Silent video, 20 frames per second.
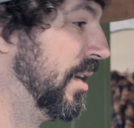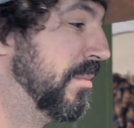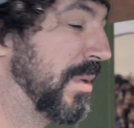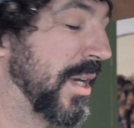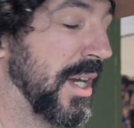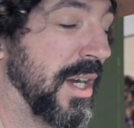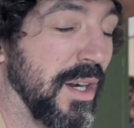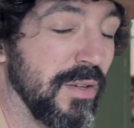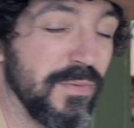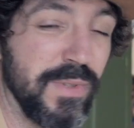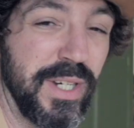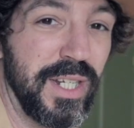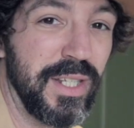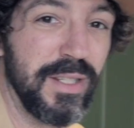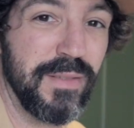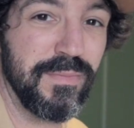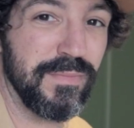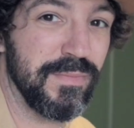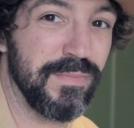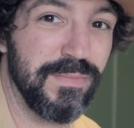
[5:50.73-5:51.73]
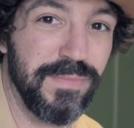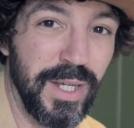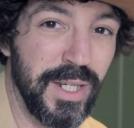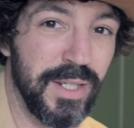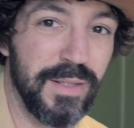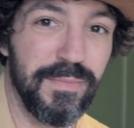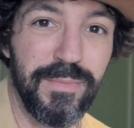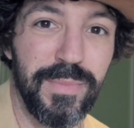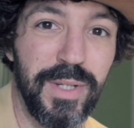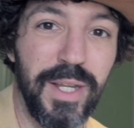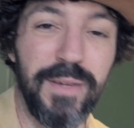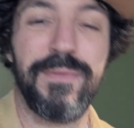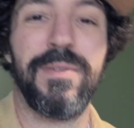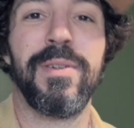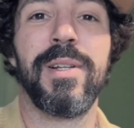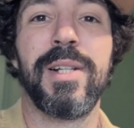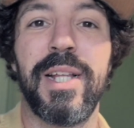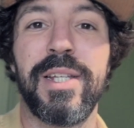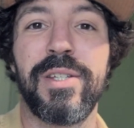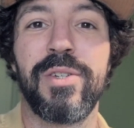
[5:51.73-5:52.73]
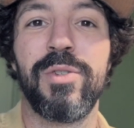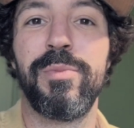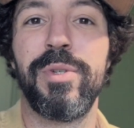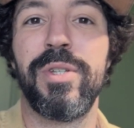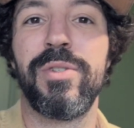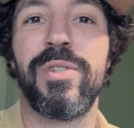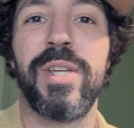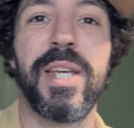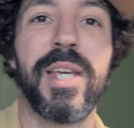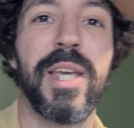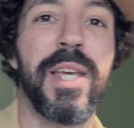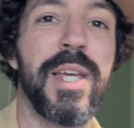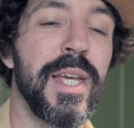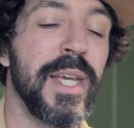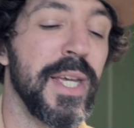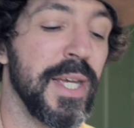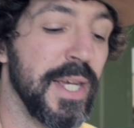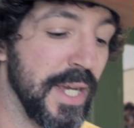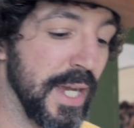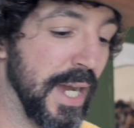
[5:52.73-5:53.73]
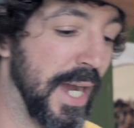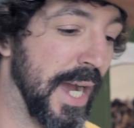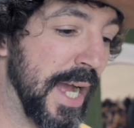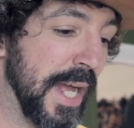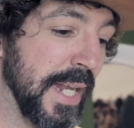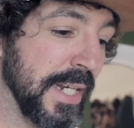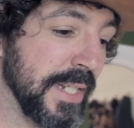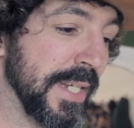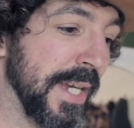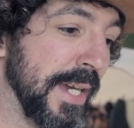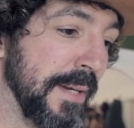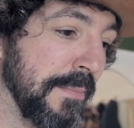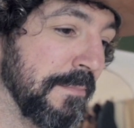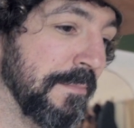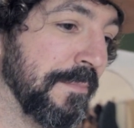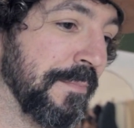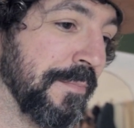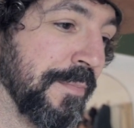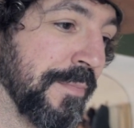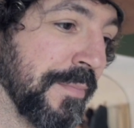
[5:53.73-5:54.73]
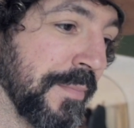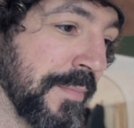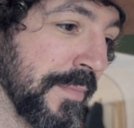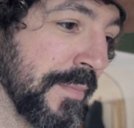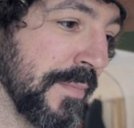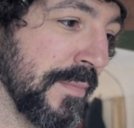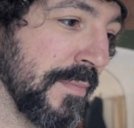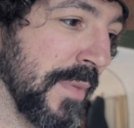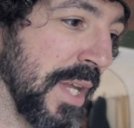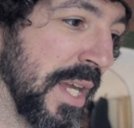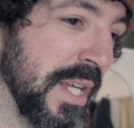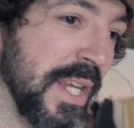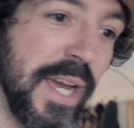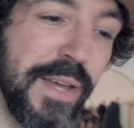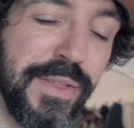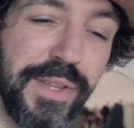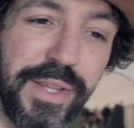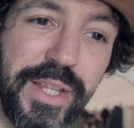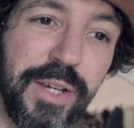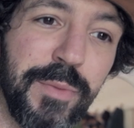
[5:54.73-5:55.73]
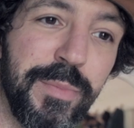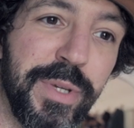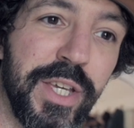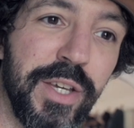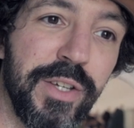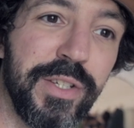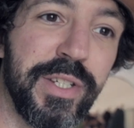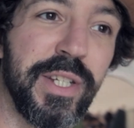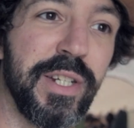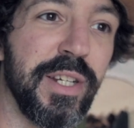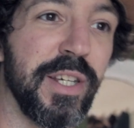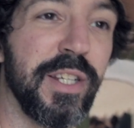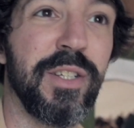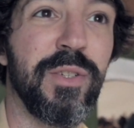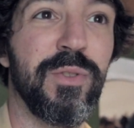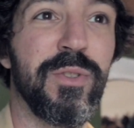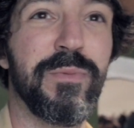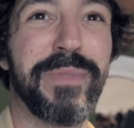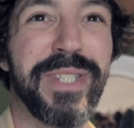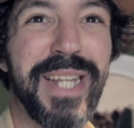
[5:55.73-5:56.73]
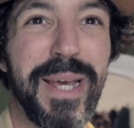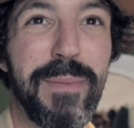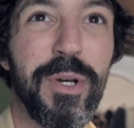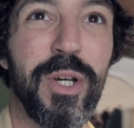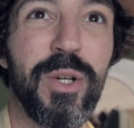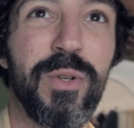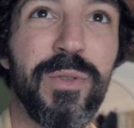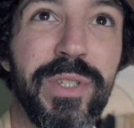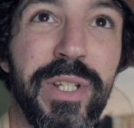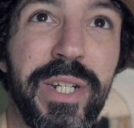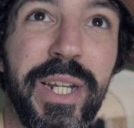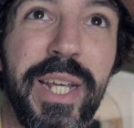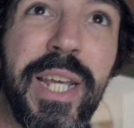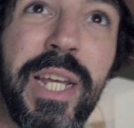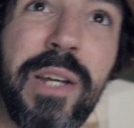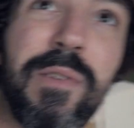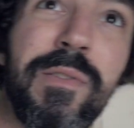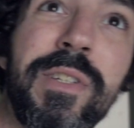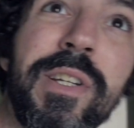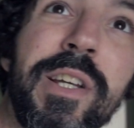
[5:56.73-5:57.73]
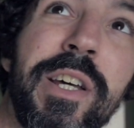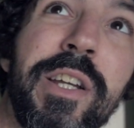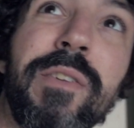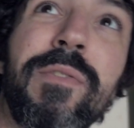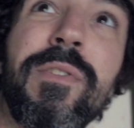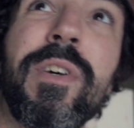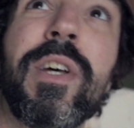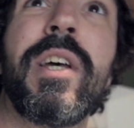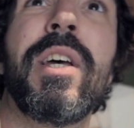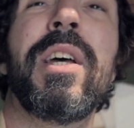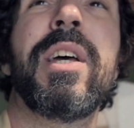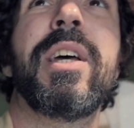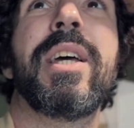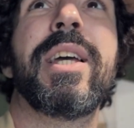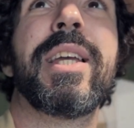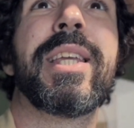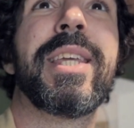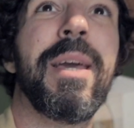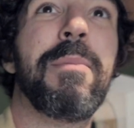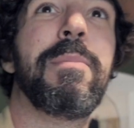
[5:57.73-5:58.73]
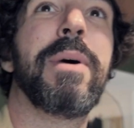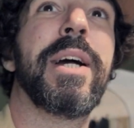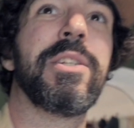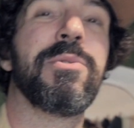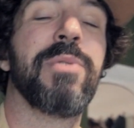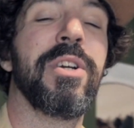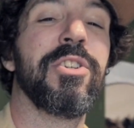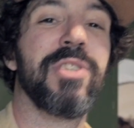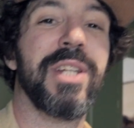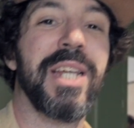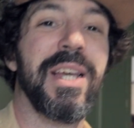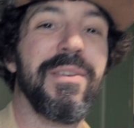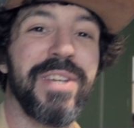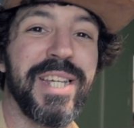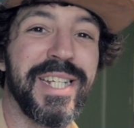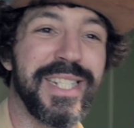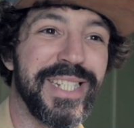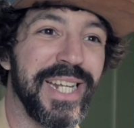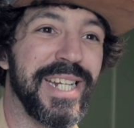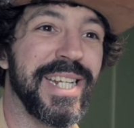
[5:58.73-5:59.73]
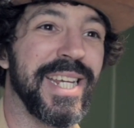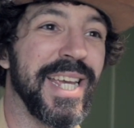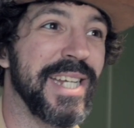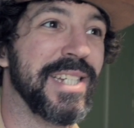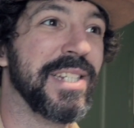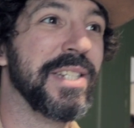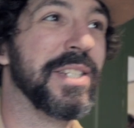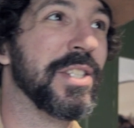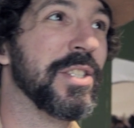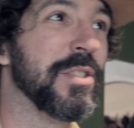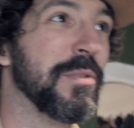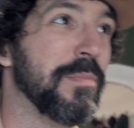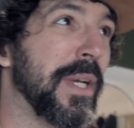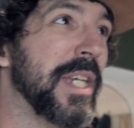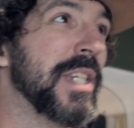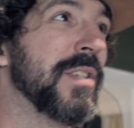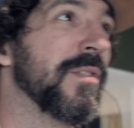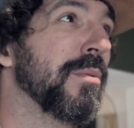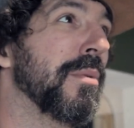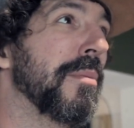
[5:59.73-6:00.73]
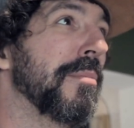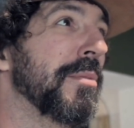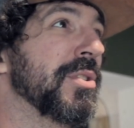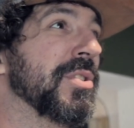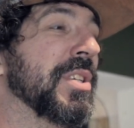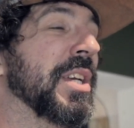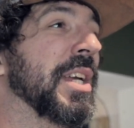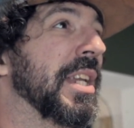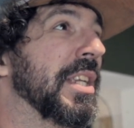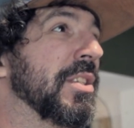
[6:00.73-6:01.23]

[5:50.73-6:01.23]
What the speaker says: but I love classical music, and yeah, I think that would be good, and I can do some demos in here and kind of get back to actually having a dedicated space for my musical